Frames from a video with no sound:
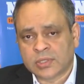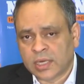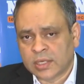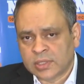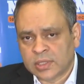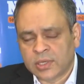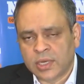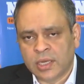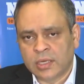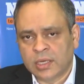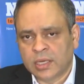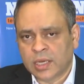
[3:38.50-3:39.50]
stands at three
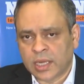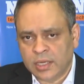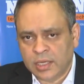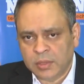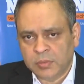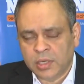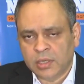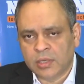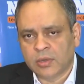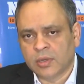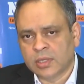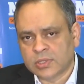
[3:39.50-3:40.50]
hundred ninety
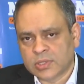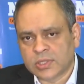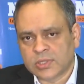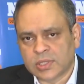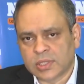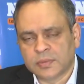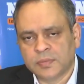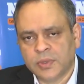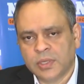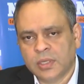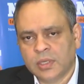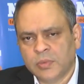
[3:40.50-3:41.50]
million dollars this year,
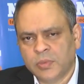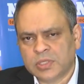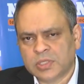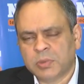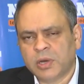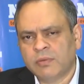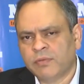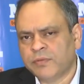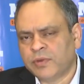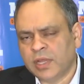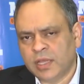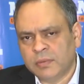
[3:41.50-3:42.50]
which is about
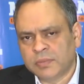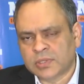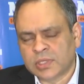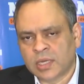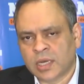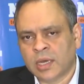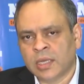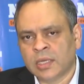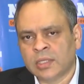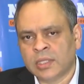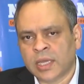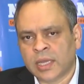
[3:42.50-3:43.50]
fifteen percent
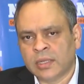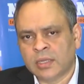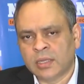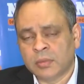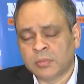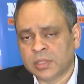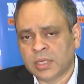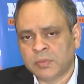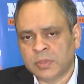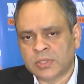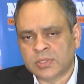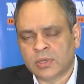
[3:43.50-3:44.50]
higher than the number
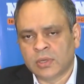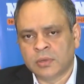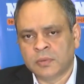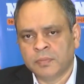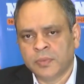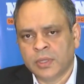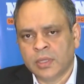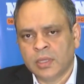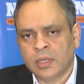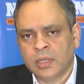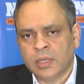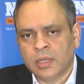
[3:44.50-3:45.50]
that we saw
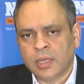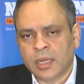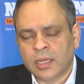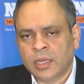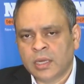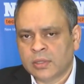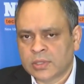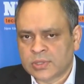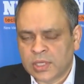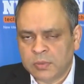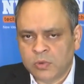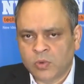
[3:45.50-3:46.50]
at the end of the
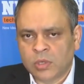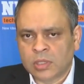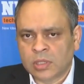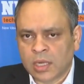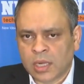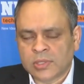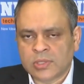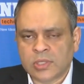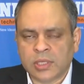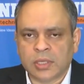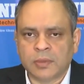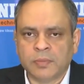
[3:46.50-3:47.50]
same quarter
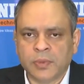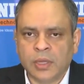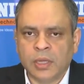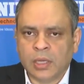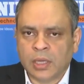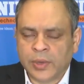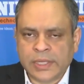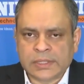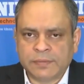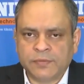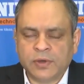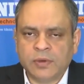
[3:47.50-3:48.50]
last year. Now,
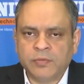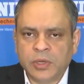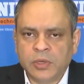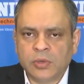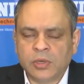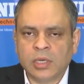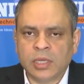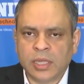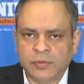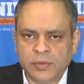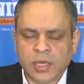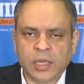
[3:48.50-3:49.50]
as a firm, we do not
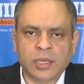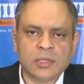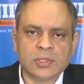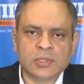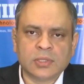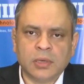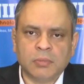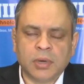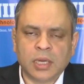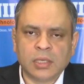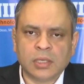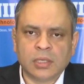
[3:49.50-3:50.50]
give guidance,
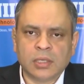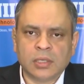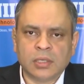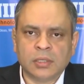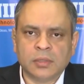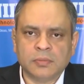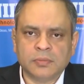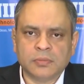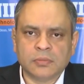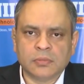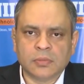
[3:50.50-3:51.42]
but uh,